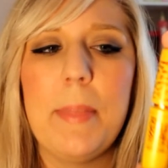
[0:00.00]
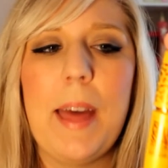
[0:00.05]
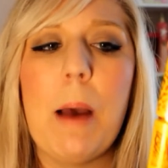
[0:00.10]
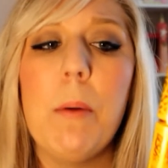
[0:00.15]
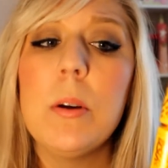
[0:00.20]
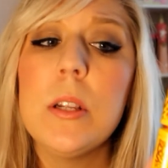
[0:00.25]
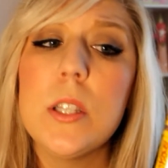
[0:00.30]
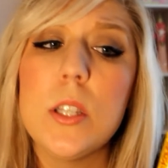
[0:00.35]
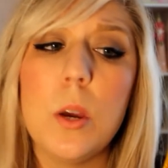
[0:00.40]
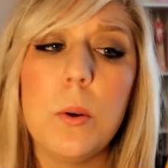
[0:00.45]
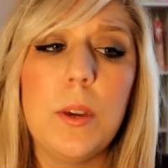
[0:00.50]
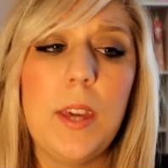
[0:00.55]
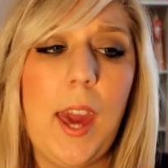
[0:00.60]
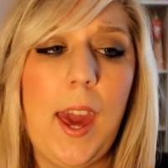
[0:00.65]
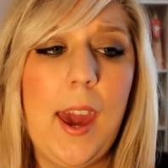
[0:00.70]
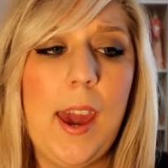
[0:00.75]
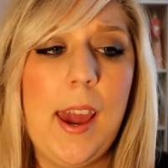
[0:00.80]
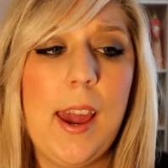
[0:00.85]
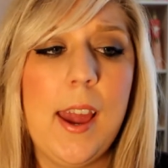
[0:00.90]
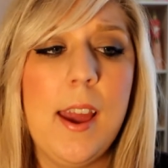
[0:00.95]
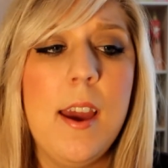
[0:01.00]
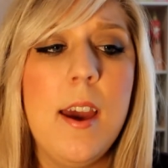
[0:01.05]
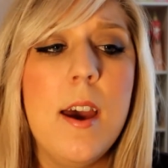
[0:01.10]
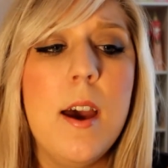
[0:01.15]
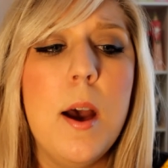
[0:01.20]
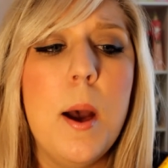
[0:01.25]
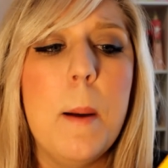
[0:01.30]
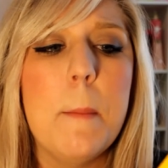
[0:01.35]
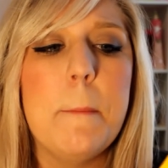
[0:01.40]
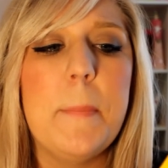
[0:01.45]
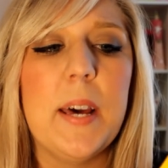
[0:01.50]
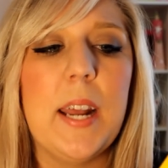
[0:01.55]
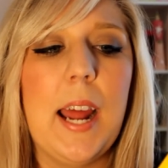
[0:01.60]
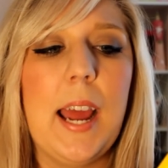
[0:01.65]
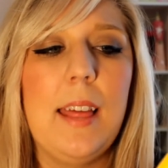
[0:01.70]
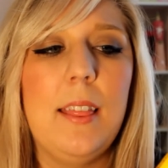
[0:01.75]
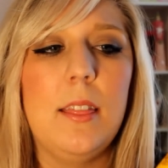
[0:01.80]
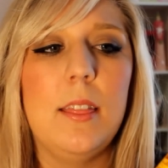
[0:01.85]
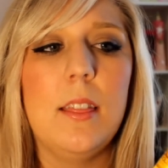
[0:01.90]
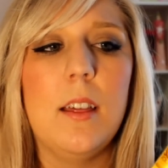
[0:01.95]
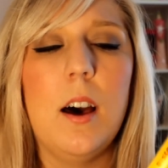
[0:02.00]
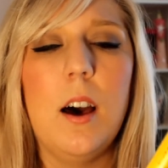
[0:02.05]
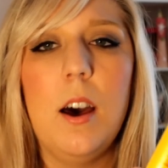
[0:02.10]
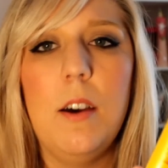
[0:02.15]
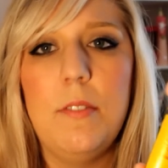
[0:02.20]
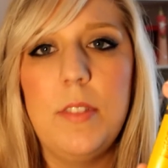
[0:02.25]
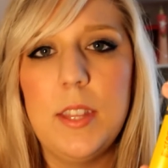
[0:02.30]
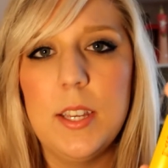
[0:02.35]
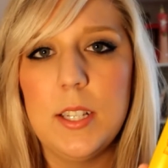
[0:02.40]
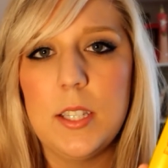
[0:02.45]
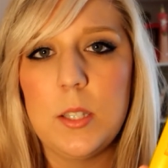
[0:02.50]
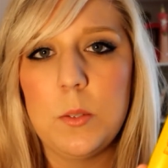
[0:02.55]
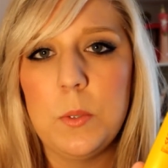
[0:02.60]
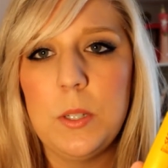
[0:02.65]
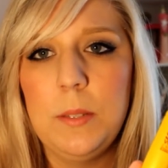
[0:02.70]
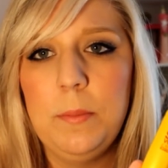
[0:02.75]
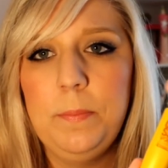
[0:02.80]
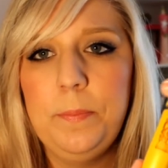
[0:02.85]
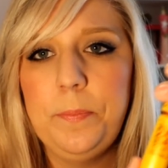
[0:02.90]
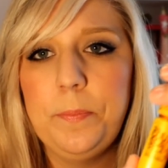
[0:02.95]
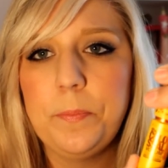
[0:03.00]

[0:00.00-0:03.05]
That one's okay, but I love this one.